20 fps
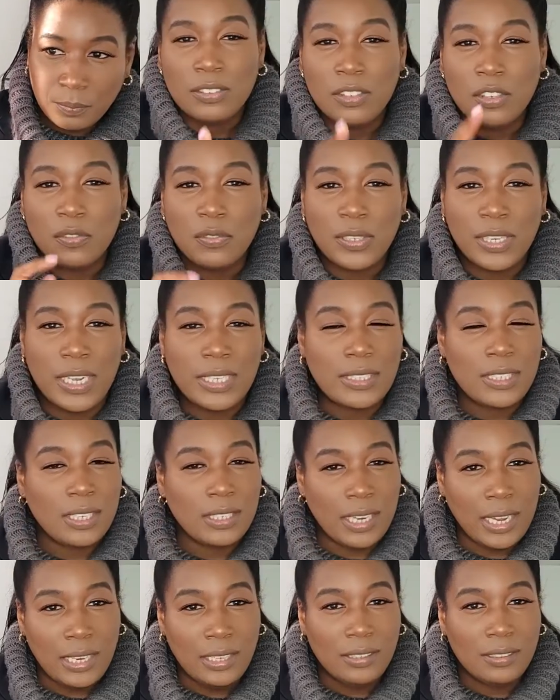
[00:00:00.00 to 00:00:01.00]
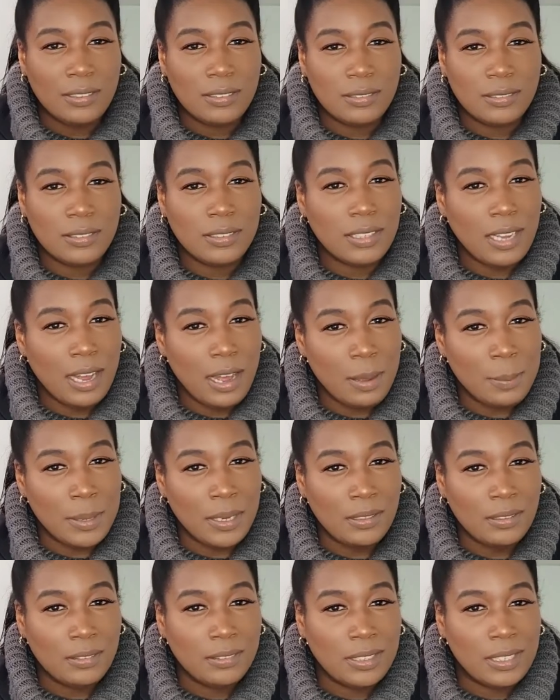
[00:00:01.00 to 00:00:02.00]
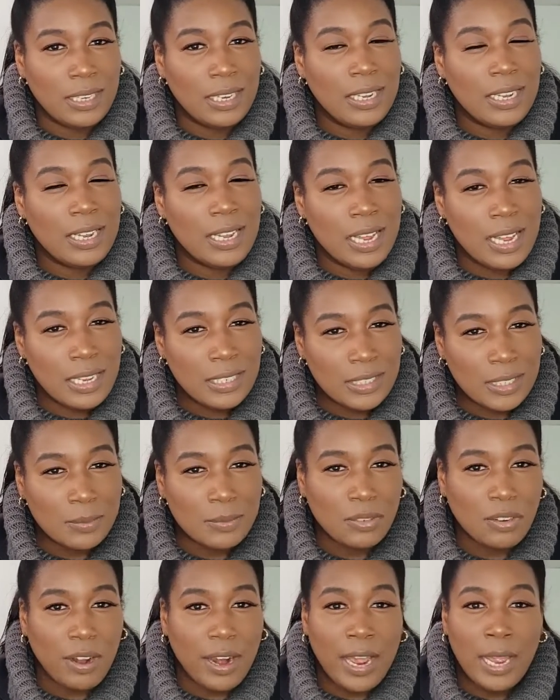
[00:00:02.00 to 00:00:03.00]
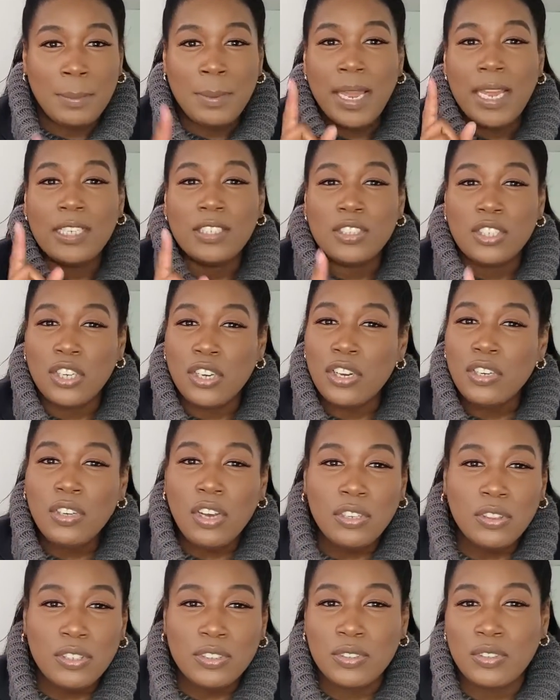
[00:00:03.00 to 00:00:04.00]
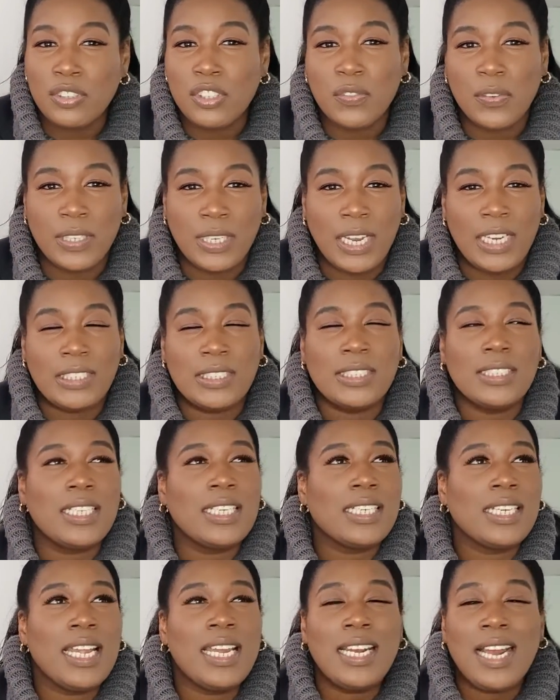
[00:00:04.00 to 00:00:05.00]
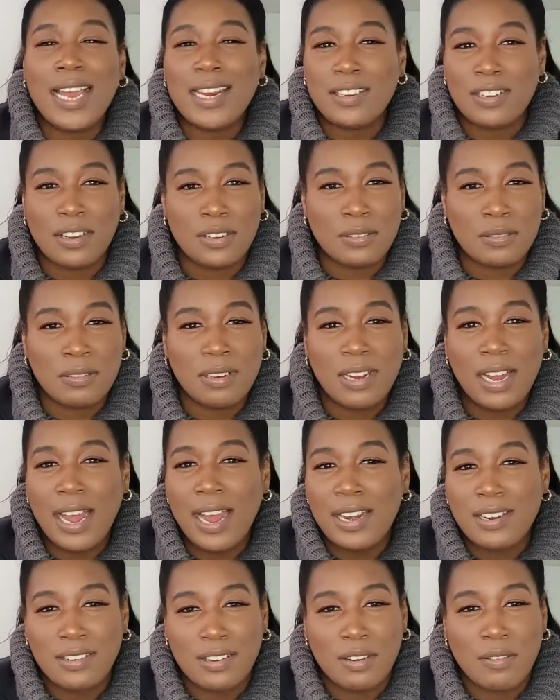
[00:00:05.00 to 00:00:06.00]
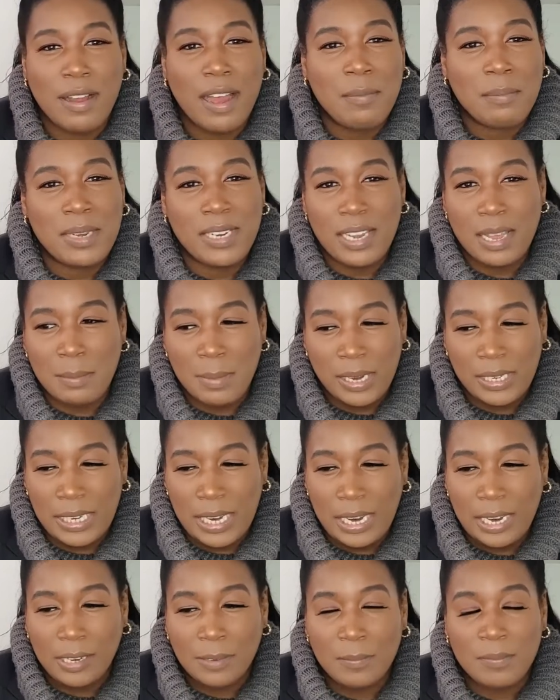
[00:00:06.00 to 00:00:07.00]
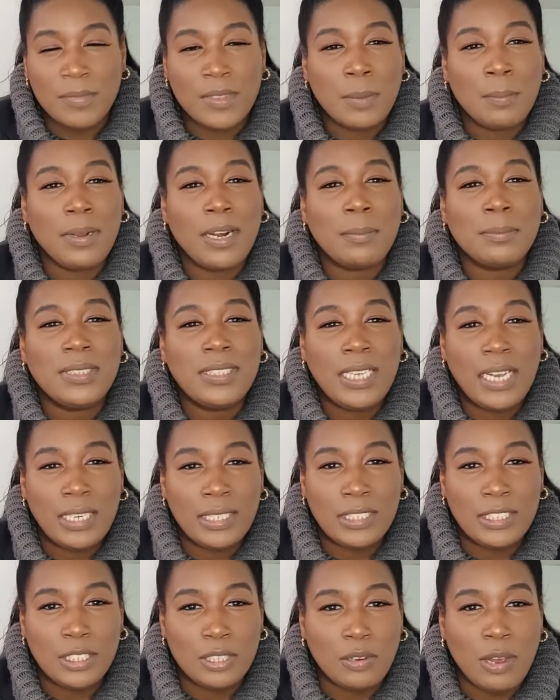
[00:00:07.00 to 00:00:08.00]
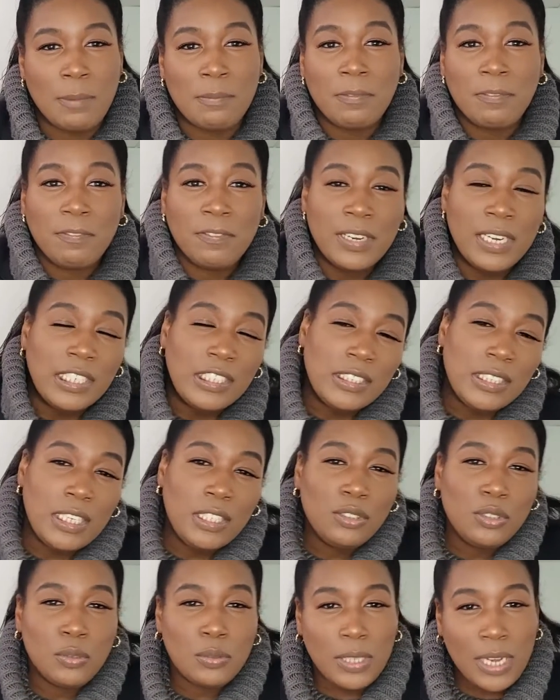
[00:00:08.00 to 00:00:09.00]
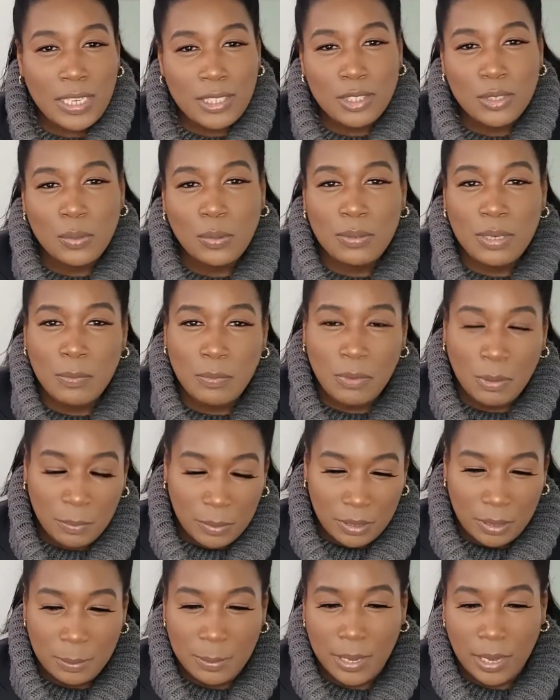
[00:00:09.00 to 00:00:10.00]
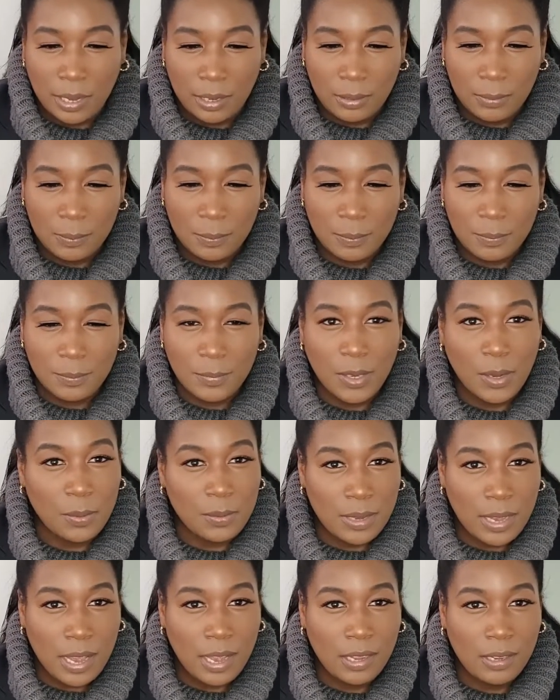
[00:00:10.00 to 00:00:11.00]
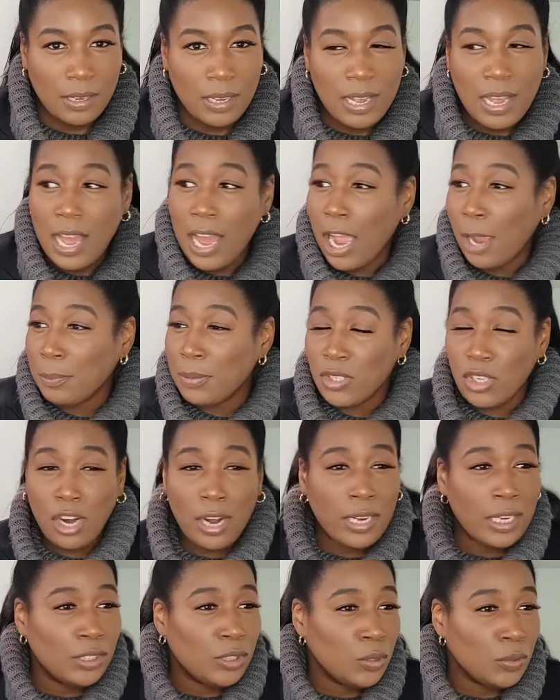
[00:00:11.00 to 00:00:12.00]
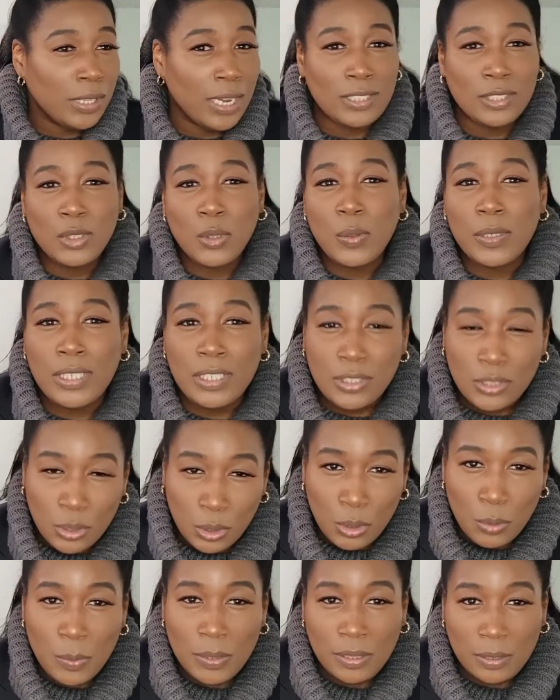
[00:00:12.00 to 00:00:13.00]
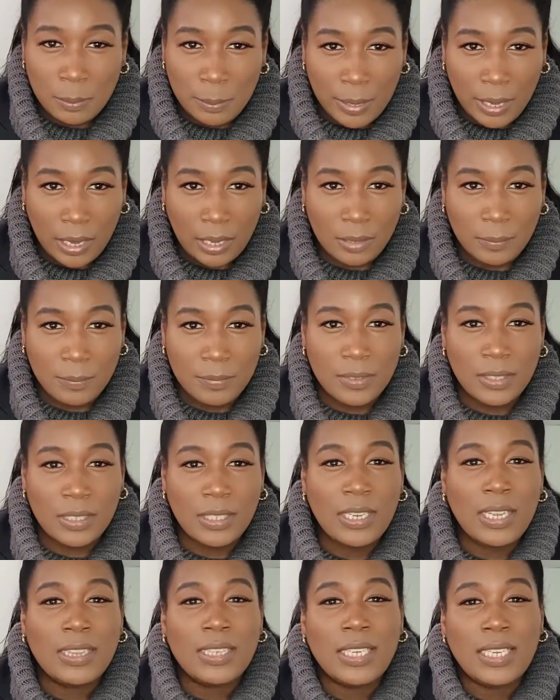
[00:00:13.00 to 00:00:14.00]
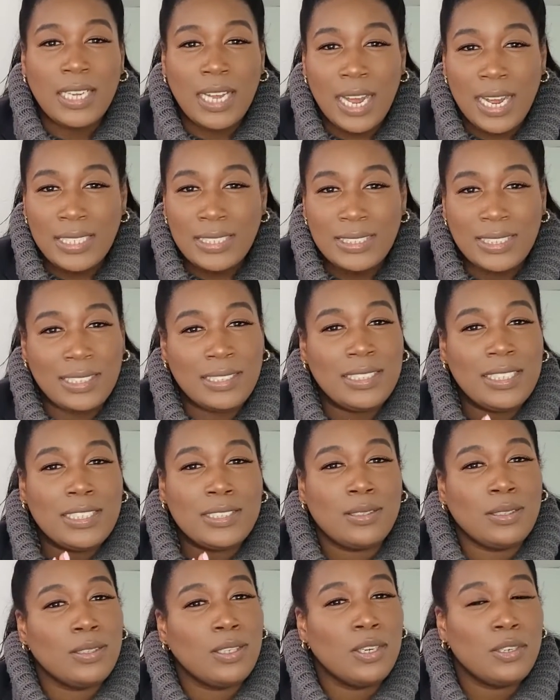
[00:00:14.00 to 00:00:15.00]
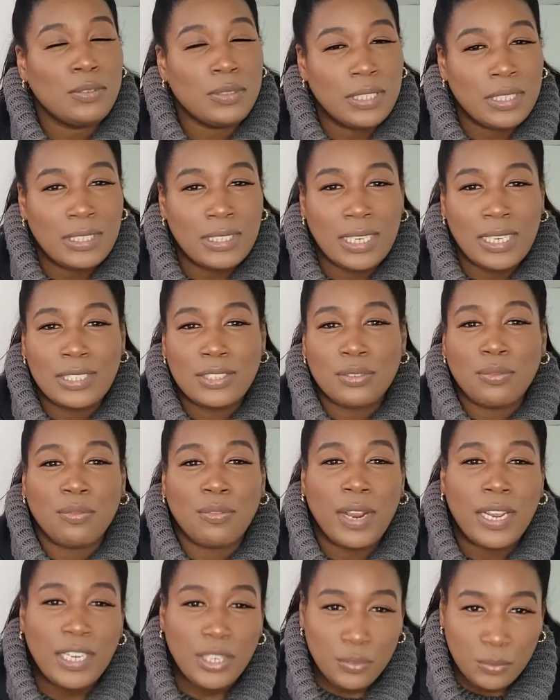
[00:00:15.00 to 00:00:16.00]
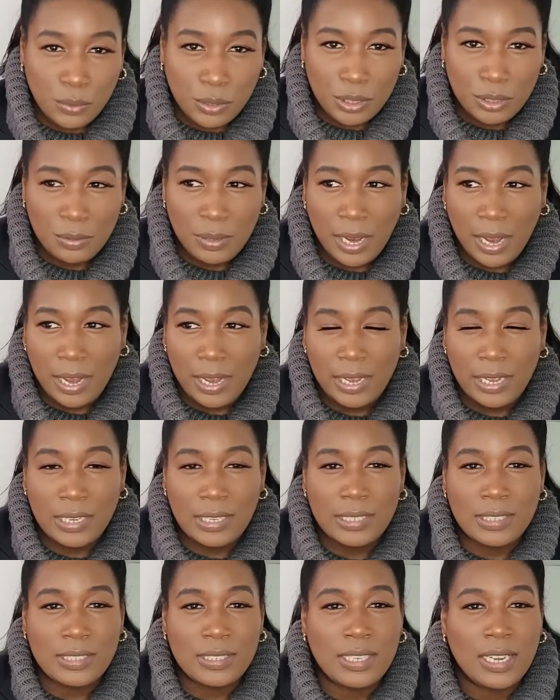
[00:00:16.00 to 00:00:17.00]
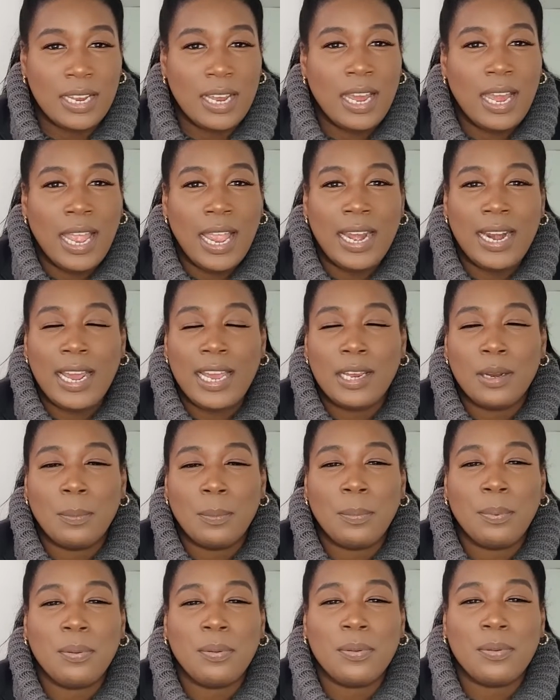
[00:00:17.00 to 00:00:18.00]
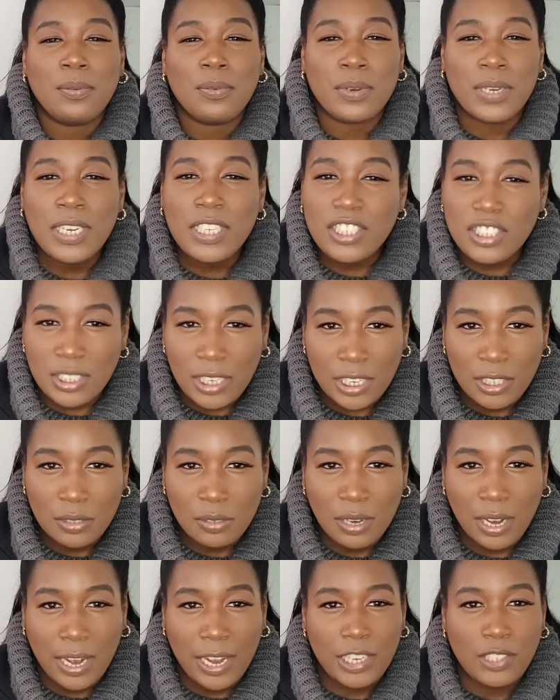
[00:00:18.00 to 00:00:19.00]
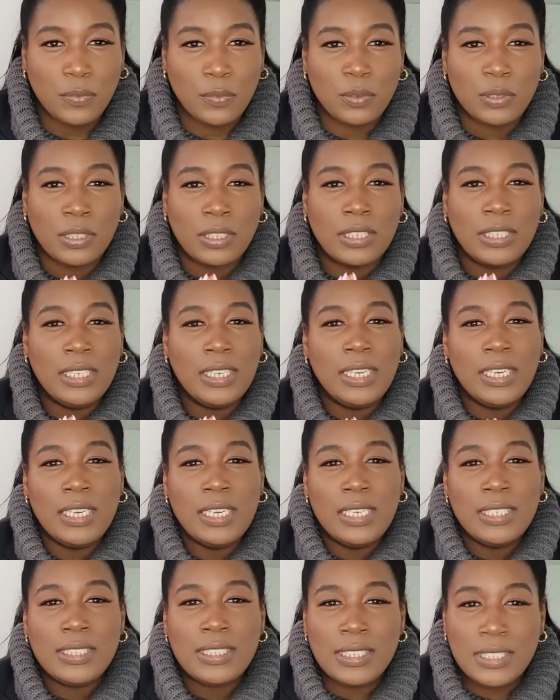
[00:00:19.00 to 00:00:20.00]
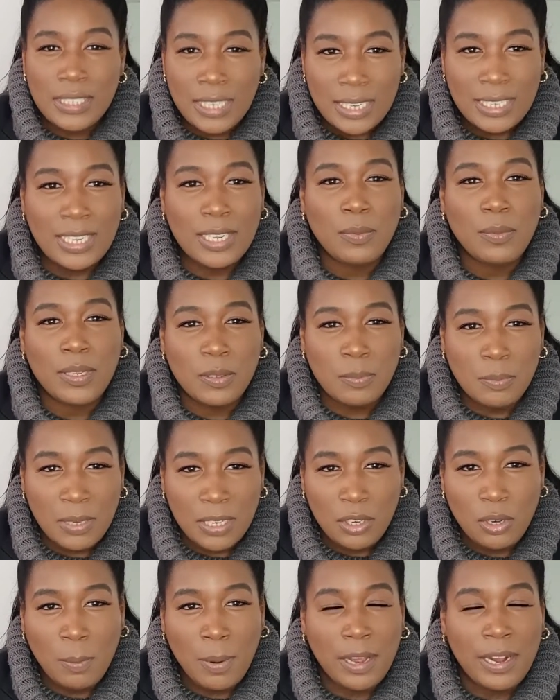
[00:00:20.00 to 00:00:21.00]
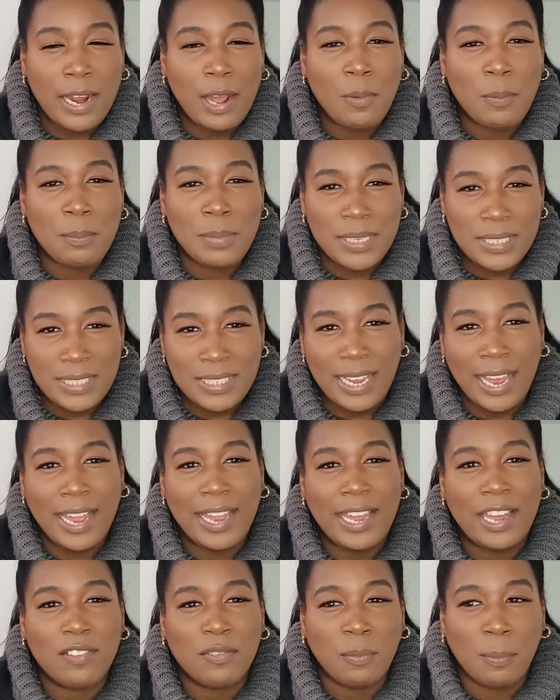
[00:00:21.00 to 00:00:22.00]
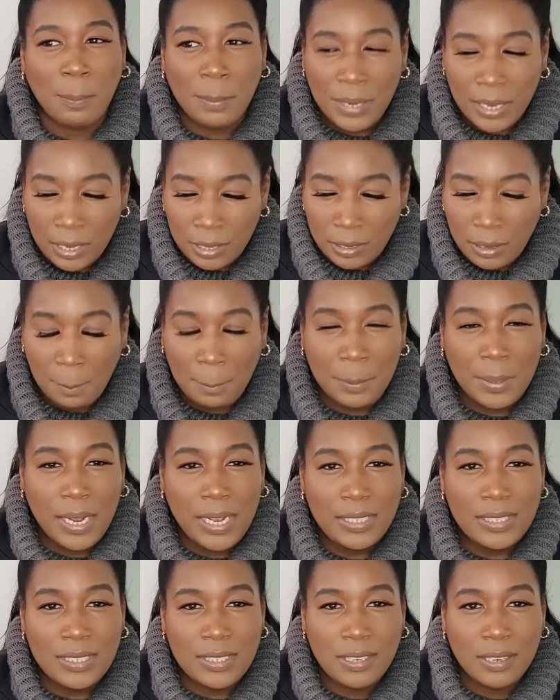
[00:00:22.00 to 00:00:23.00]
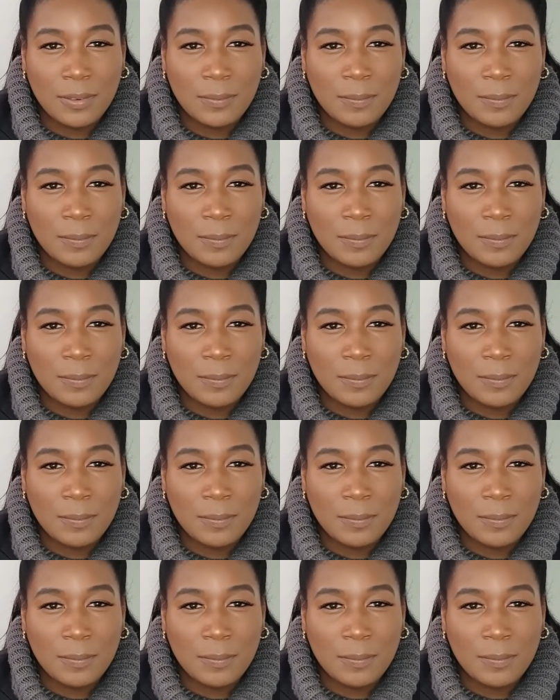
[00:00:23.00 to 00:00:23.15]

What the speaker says: Don't forget to like, comment, subscribe, and turn on those notifications. Again, I know, I've been MIA, but I'm telling you, I'm finishing 2021 with a bang, okay? I'm starting 2022 with the bang. The content is loaded, it's ready for you guys, and I appreciate you guys for sticking with me no matter how busy I have been, but